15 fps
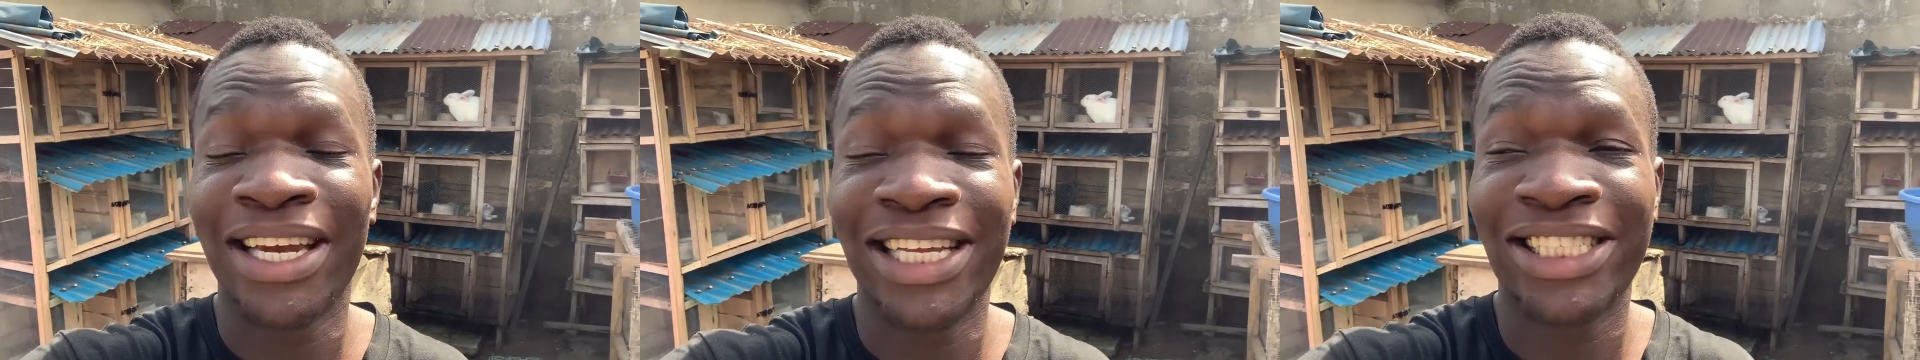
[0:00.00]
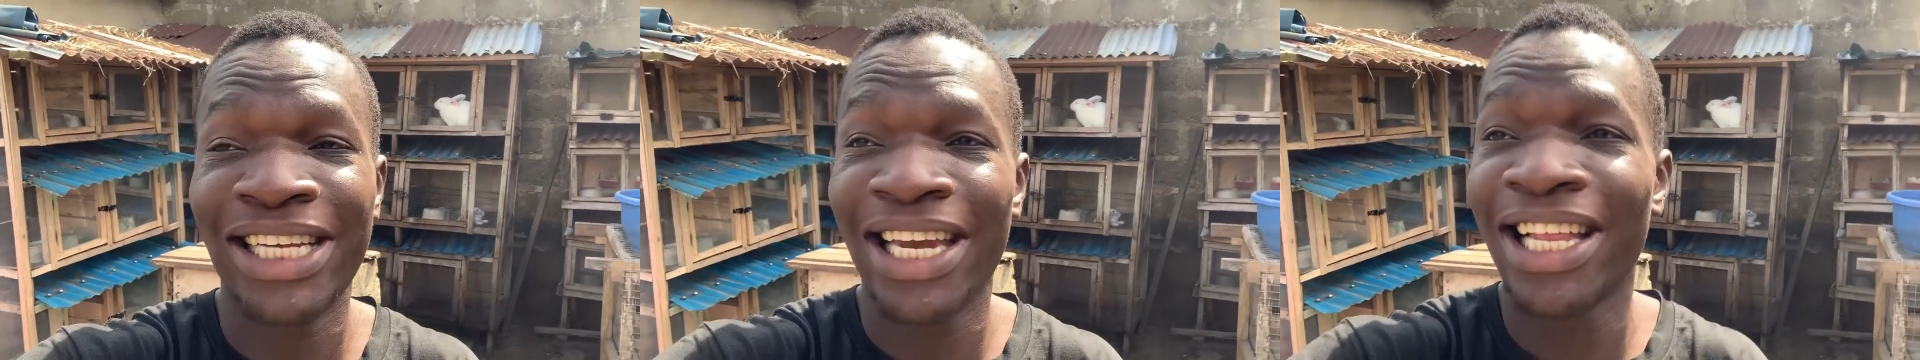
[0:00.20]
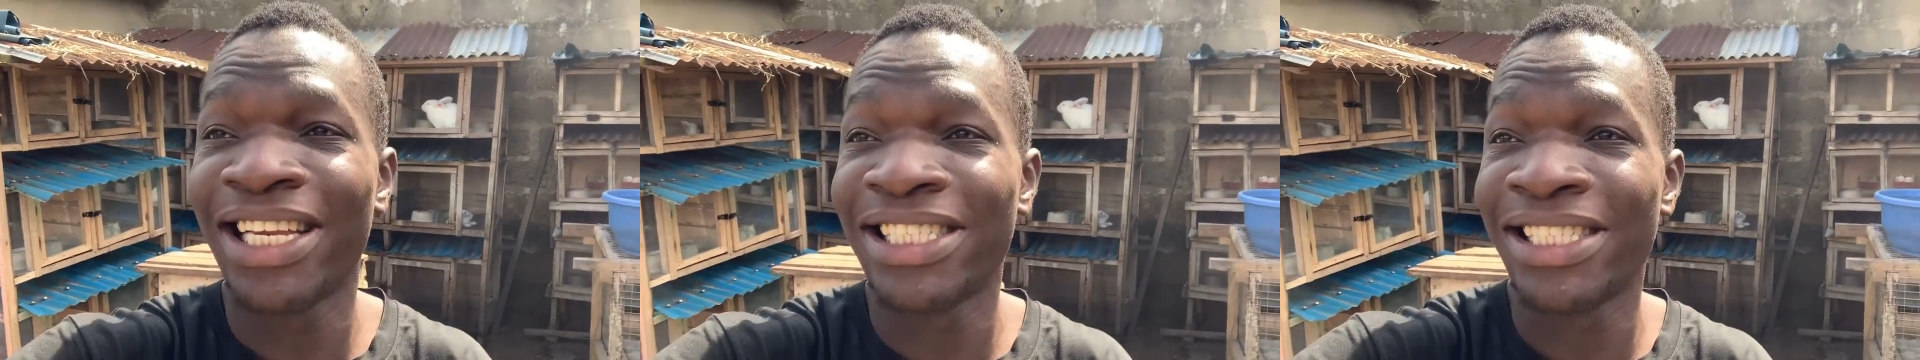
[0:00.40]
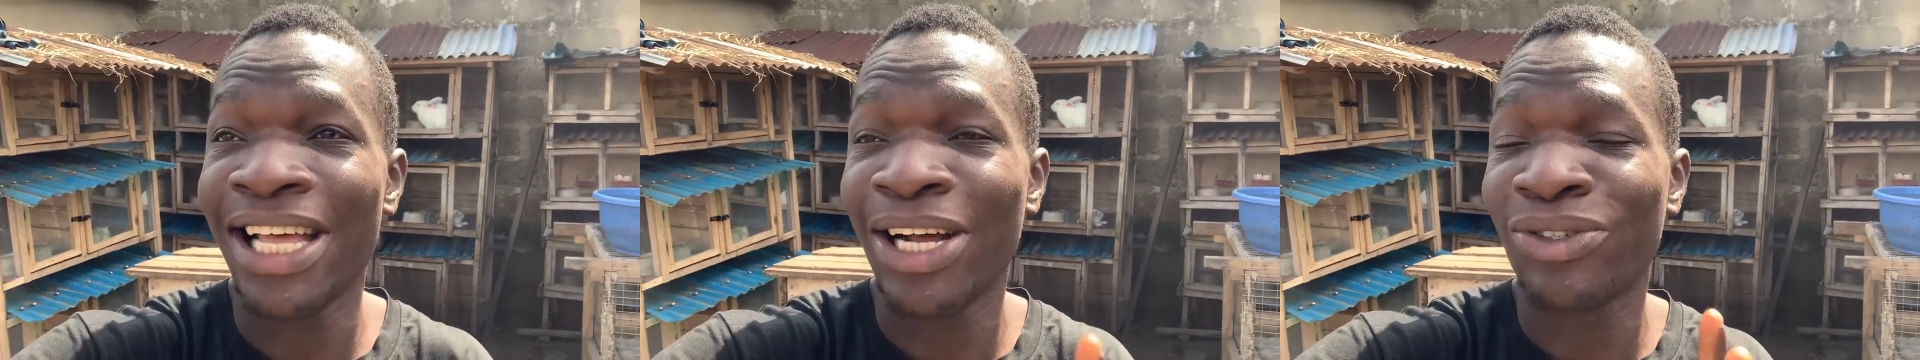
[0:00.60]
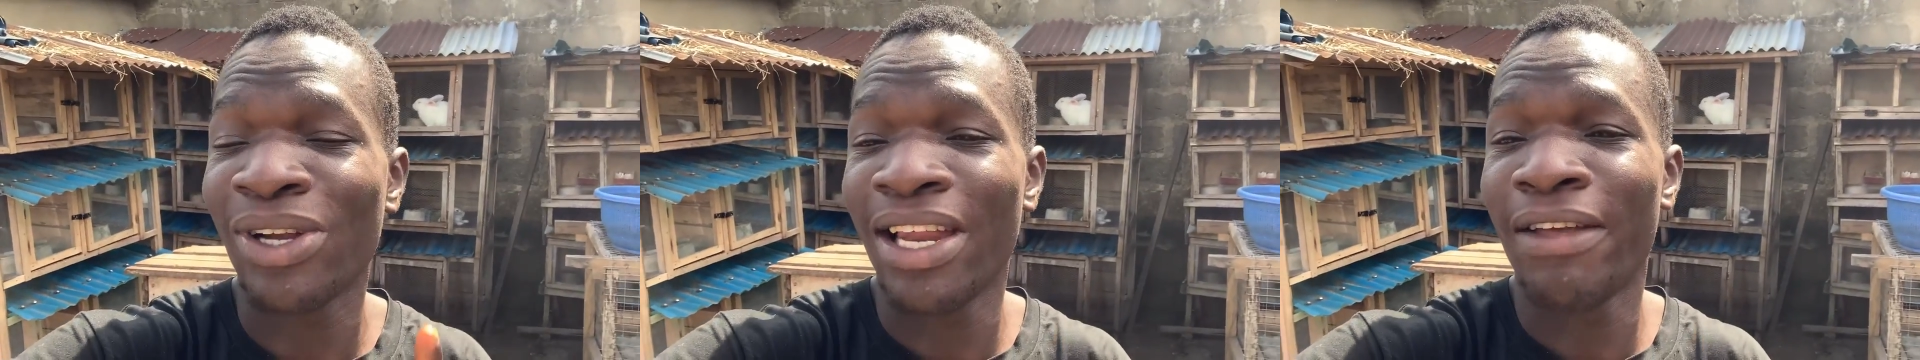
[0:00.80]
The channel is
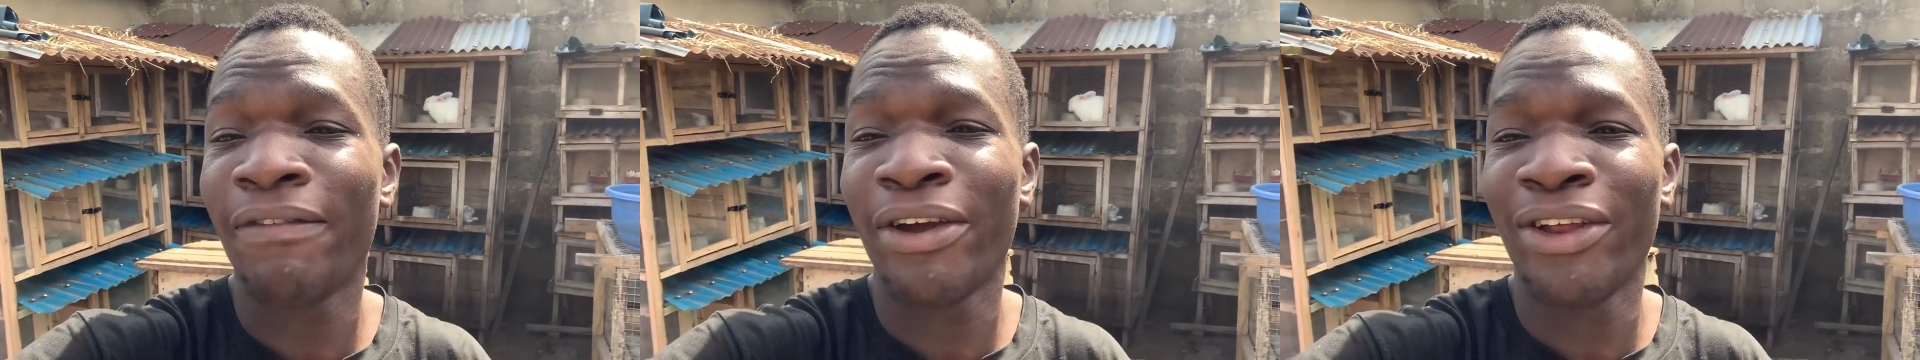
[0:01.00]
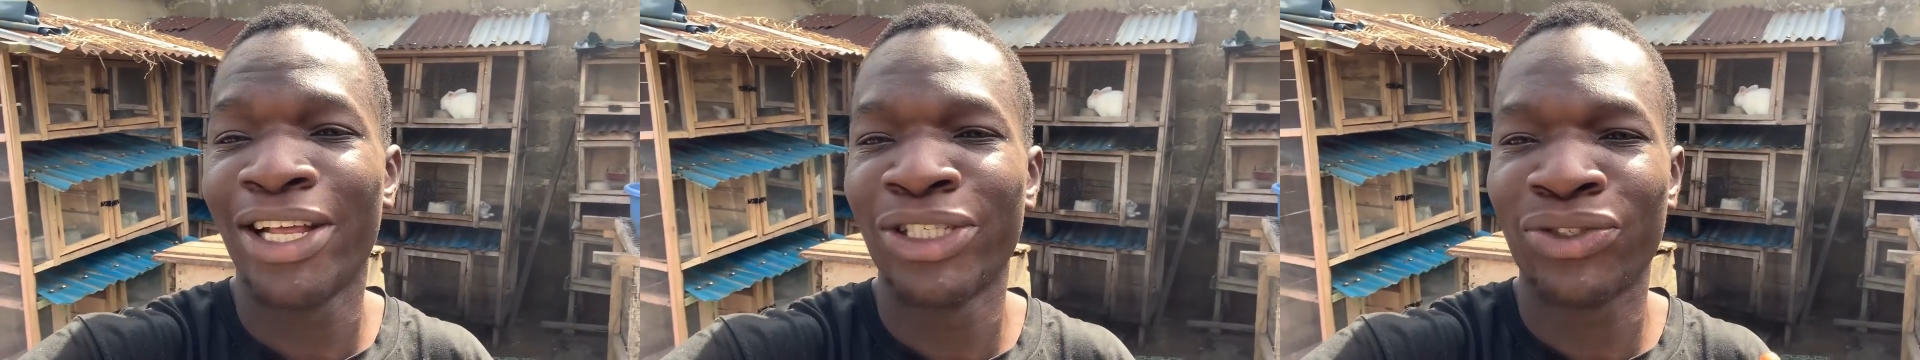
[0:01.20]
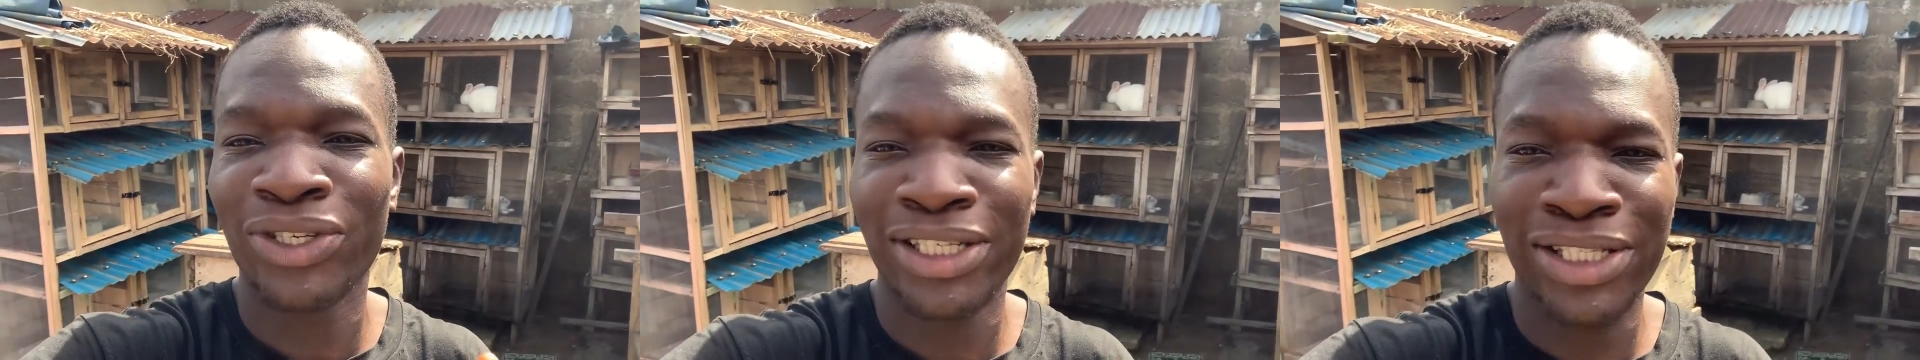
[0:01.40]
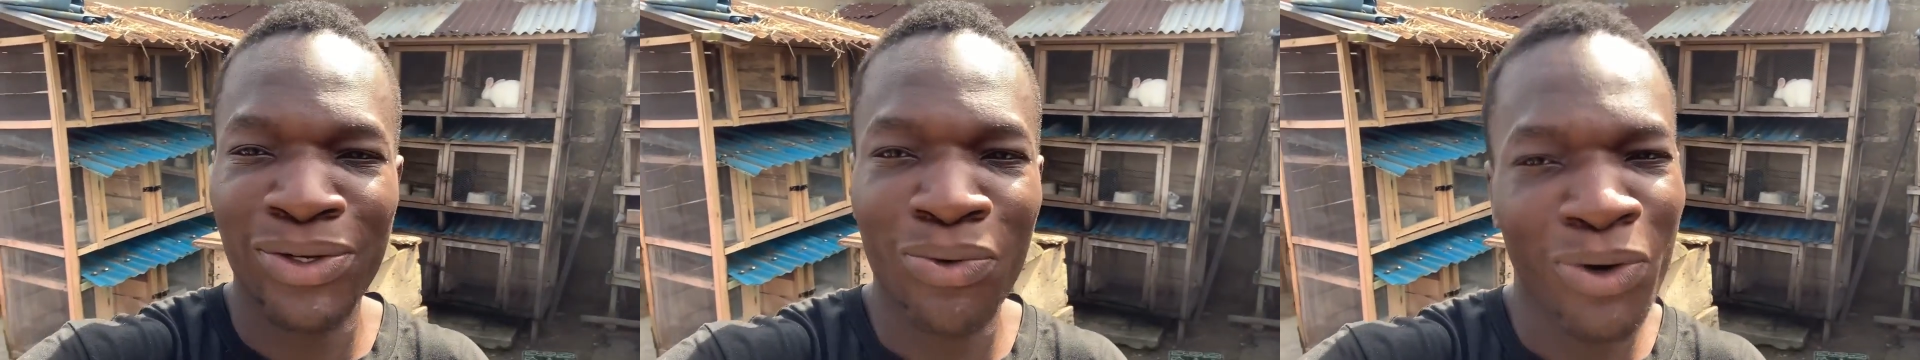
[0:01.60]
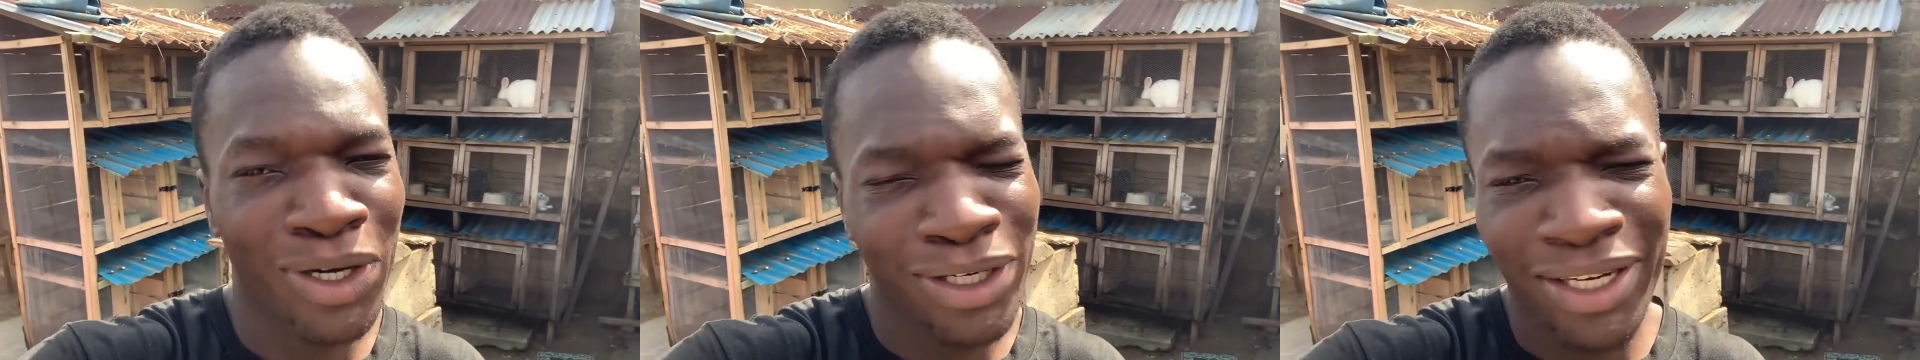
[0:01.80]
actually a very
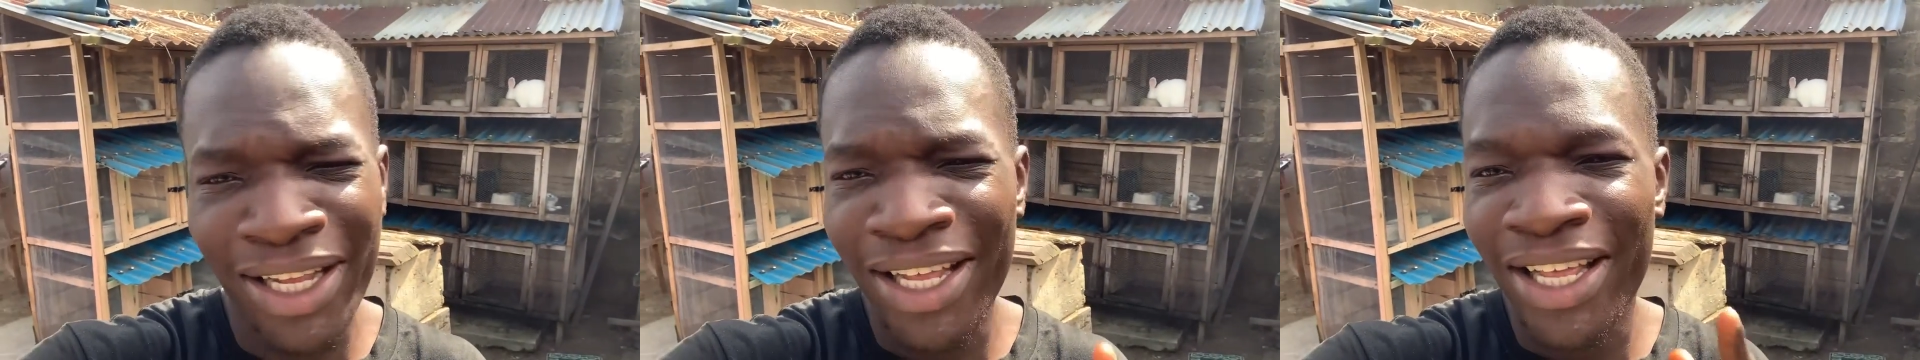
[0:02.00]
interesting one.